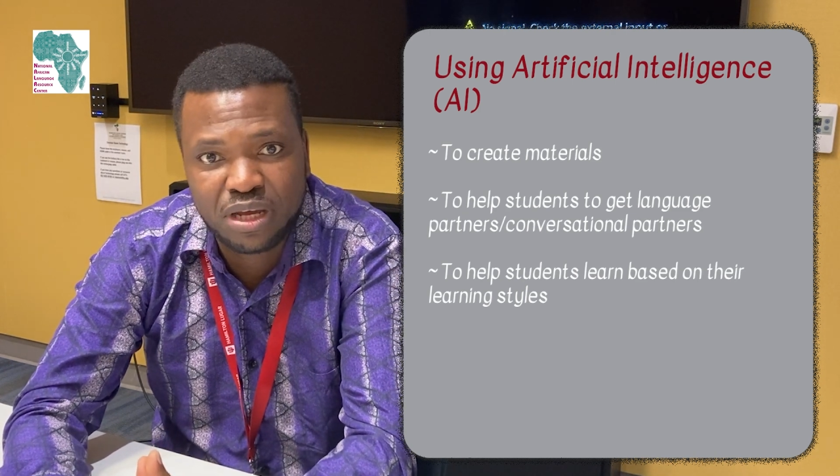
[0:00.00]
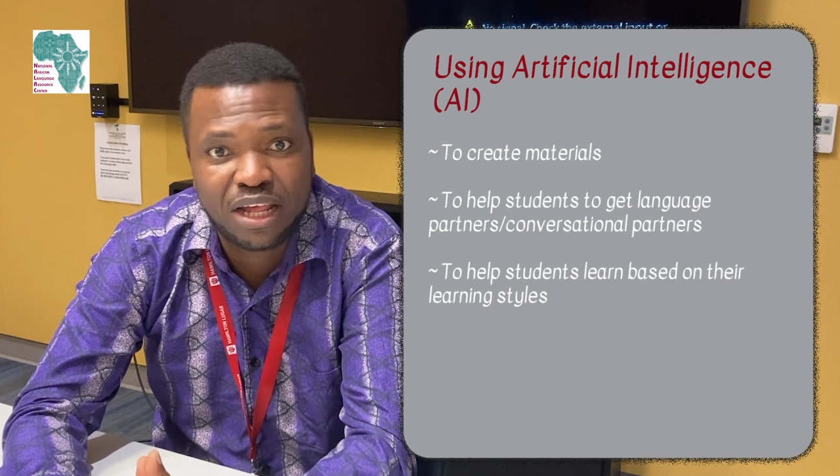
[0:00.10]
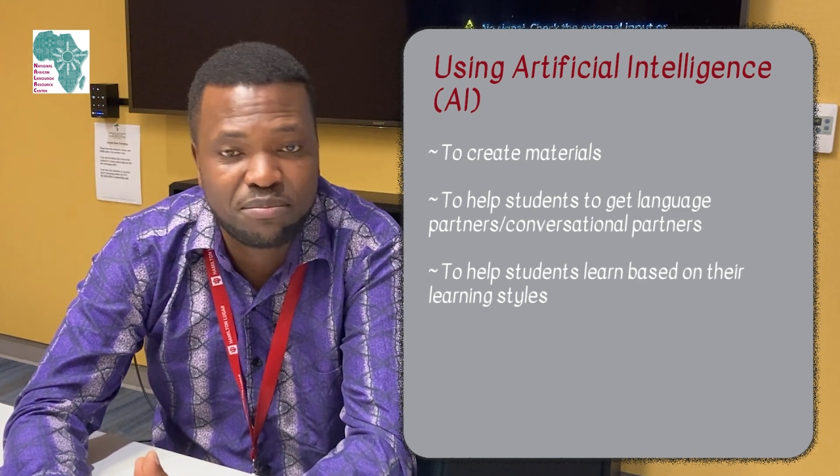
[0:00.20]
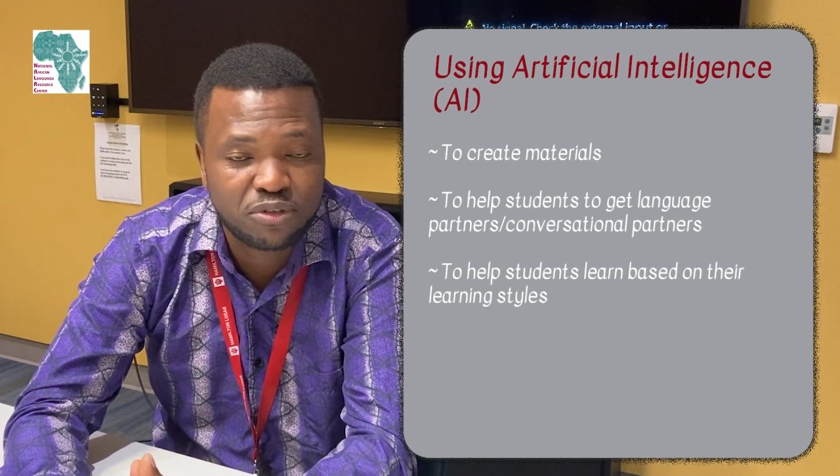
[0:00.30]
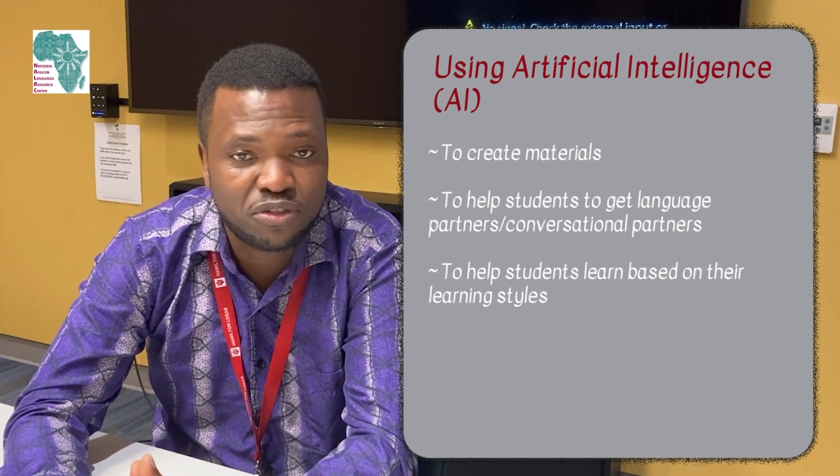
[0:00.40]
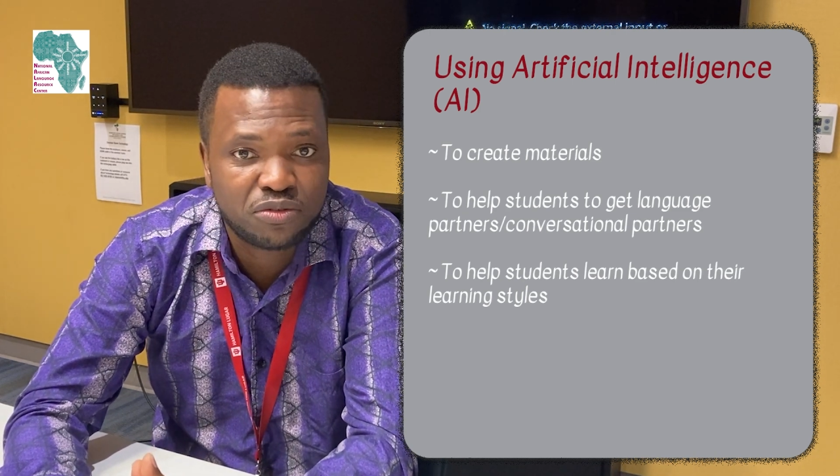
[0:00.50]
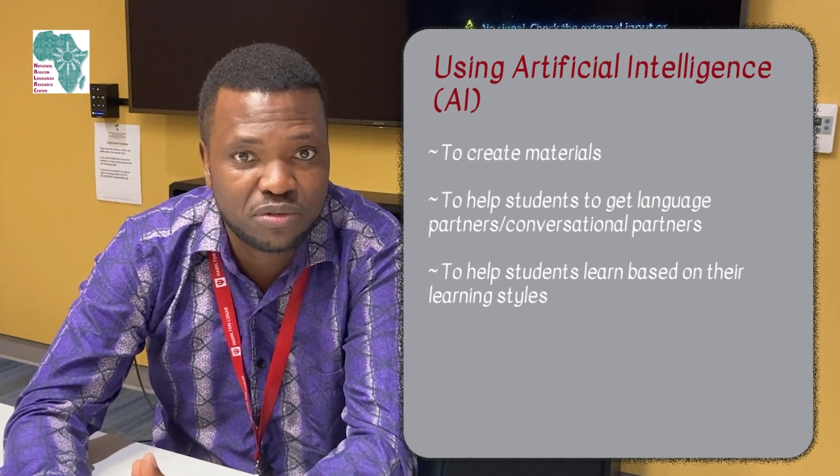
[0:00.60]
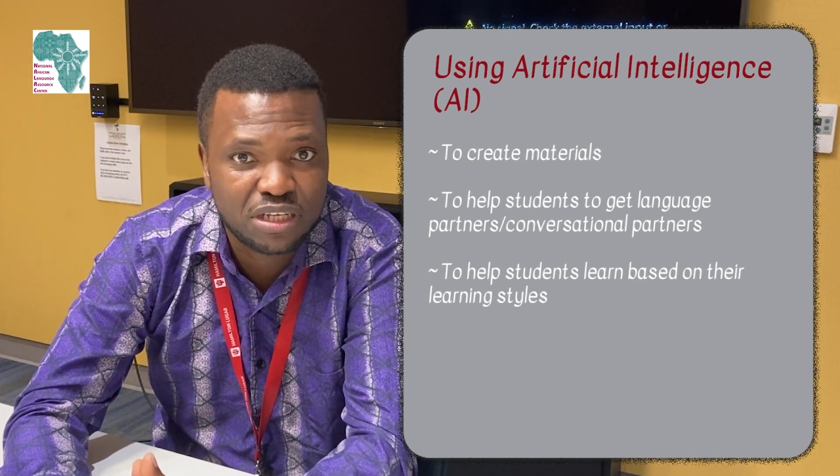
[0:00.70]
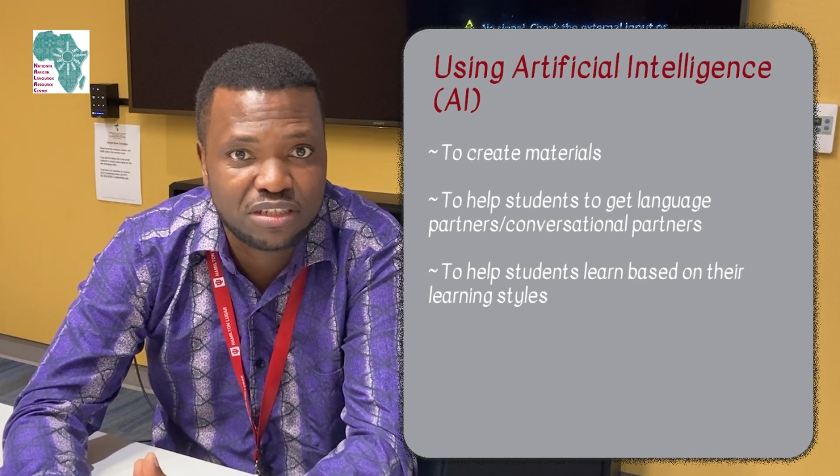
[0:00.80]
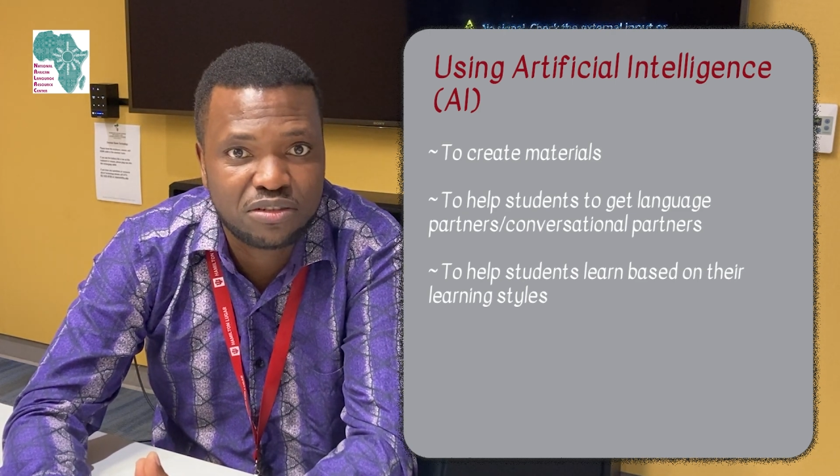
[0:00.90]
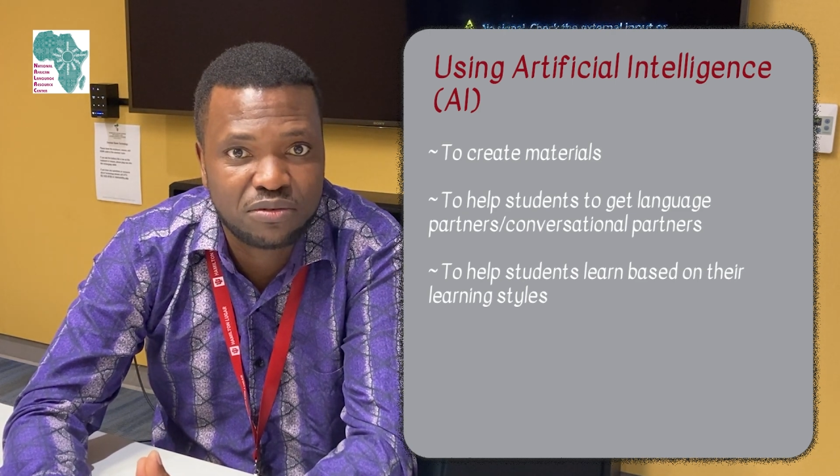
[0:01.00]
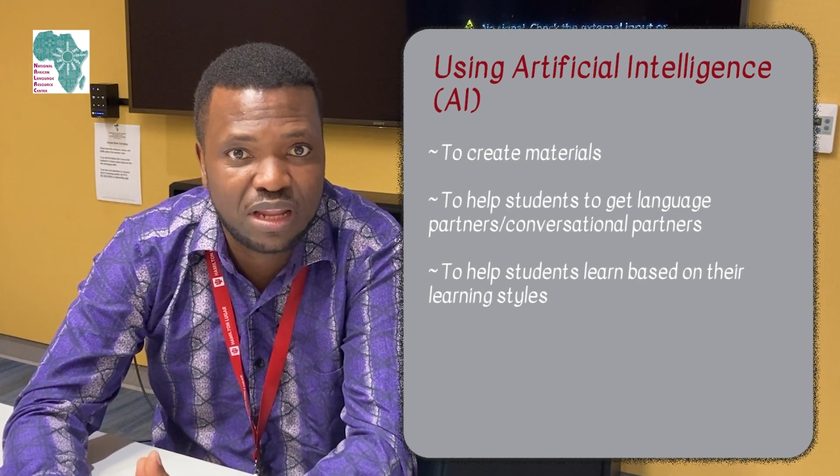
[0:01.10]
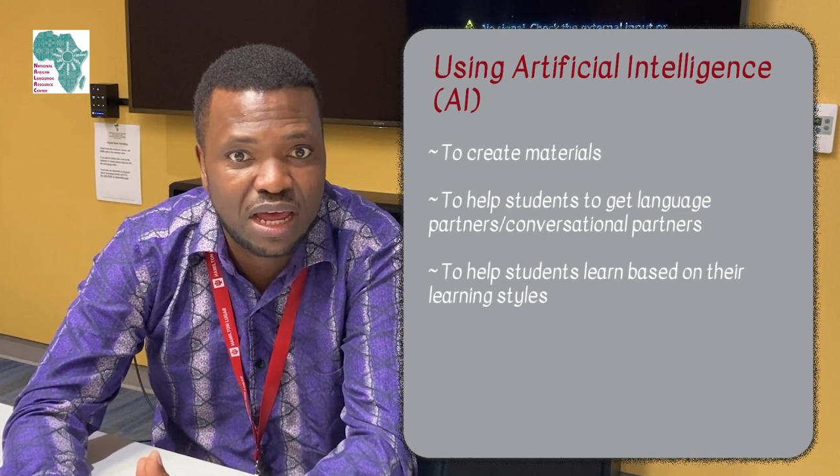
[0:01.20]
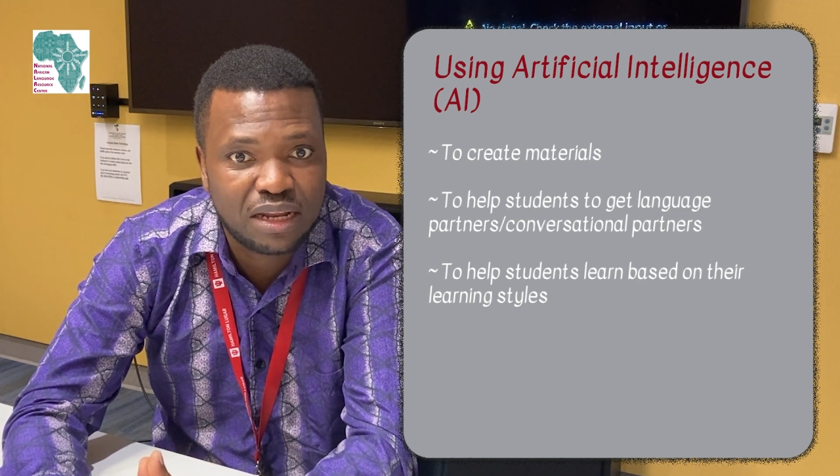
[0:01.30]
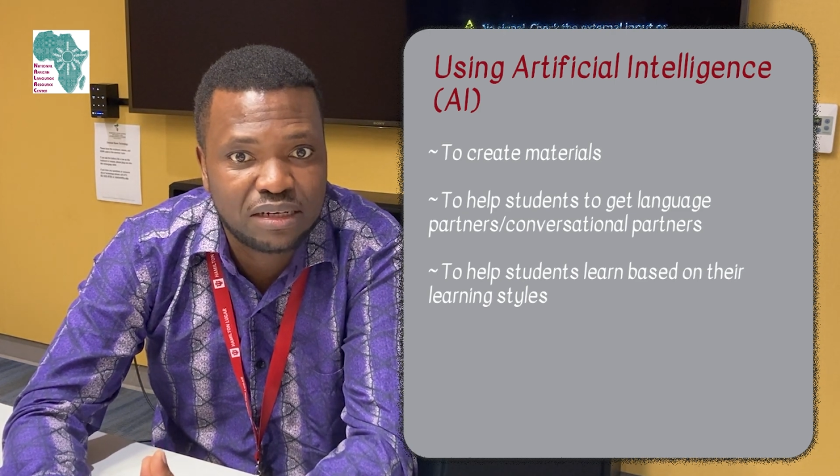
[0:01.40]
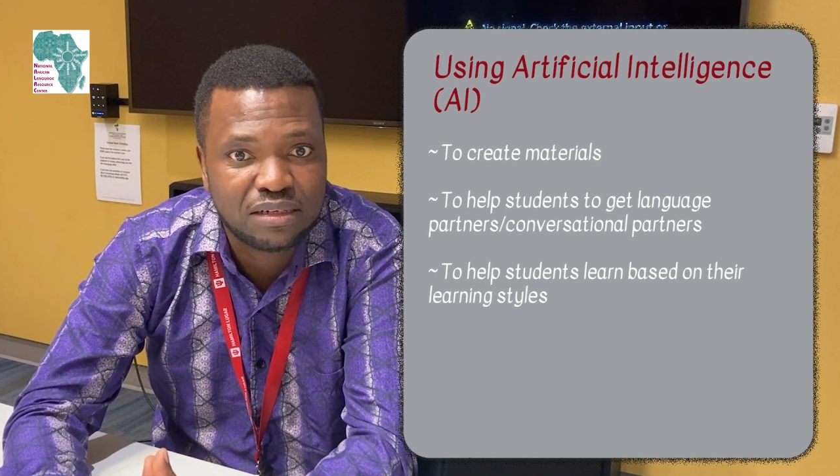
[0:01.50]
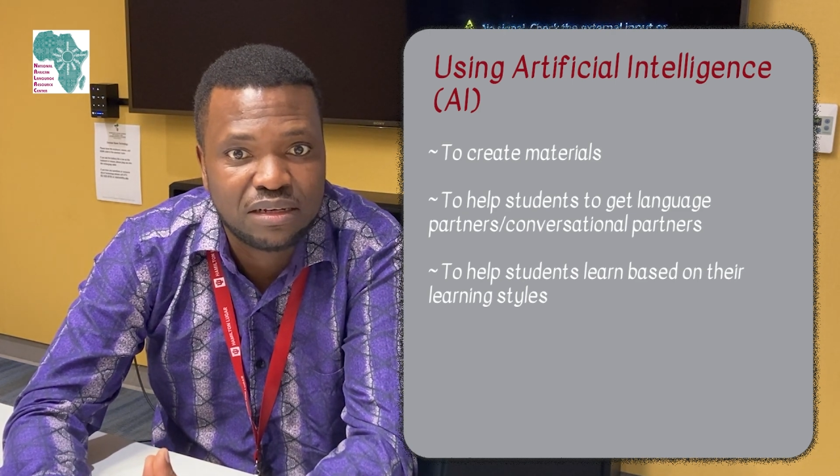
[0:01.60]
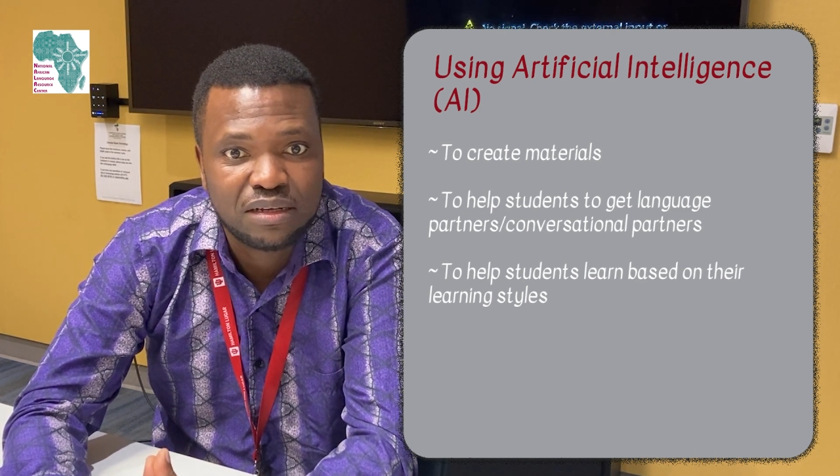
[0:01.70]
help the students to learn